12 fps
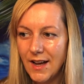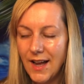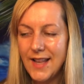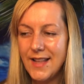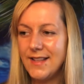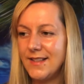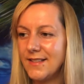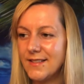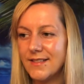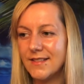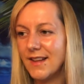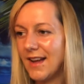I
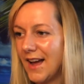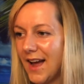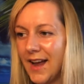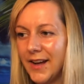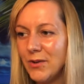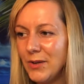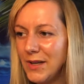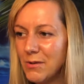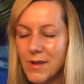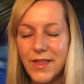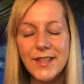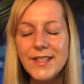agreed
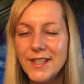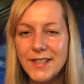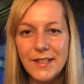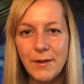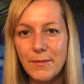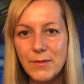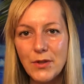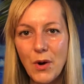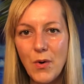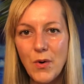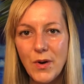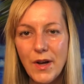with the system.
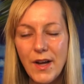So